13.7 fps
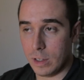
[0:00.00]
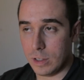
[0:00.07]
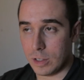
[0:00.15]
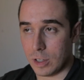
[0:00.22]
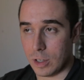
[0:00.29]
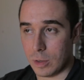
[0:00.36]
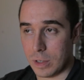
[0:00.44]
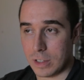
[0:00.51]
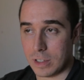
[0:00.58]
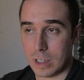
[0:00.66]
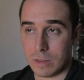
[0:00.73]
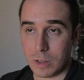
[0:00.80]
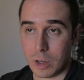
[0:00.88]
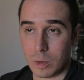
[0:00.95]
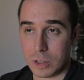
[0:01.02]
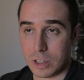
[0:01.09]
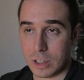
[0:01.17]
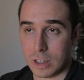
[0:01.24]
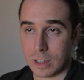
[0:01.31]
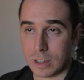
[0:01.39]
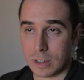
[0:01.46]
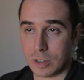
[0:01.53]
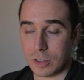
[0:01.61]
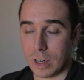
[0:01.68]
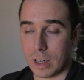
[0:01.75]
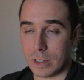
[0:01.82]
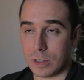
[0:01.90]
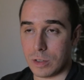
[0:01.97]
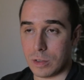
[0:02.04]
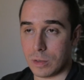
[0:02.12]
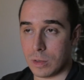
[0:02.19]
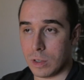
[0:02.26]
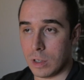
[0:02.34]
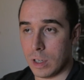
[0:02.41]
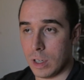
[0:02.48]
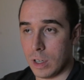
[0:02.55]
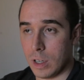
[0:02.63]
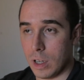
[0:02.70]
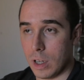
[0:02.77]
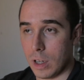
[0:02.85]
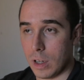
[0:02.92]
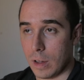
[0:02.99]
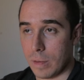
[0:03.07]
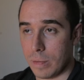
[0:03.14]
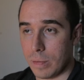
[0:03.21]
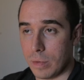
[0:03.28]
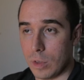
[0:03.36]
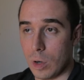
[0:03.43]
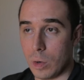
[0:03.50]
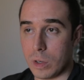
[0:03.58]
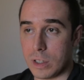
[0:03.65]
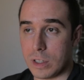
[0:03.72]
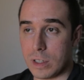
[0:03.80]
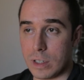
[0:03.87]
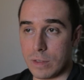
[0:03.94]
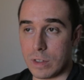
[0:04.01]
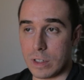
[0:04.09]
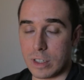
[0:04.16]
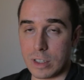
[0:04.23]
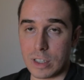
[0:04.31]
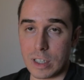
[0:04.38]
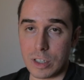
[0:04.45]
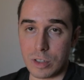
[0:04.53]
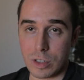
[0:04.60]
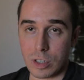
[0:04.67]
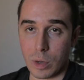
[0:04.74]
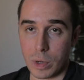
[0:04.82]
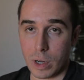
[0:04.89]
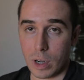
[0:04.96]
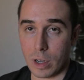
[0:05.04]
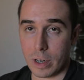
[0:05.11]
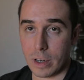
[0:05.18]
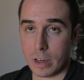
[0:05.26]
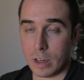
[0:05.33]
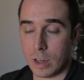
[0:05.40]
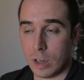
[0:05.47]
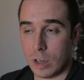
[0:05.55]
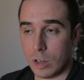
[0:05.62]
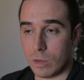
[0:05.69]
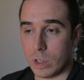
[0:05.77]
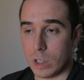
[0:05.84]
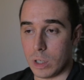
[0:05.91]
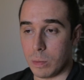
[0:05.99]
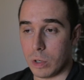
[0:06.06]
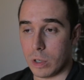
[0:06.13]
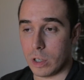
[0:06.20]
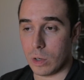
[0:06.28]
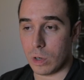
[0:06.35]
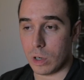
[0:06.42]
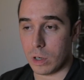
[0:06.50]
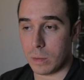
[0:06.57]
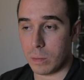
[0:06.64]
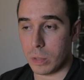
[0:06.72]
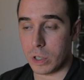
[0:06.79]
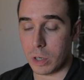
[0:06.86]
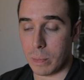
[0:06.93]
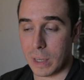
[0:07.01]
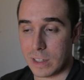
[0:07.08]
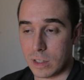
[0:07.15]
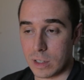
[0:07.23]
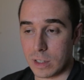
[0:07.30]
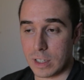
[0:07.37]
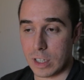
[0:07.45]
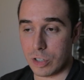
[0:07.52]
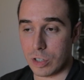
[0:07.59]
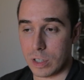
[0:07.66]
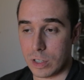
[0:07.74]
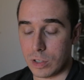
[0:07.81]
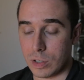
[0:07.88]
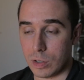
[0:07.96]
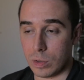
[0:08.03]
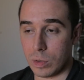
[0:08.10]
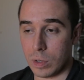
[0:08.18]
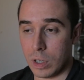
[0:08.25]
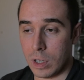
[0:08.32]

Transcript: So instead of ghosting, try to notice the different sensations going on and really put your mental attention into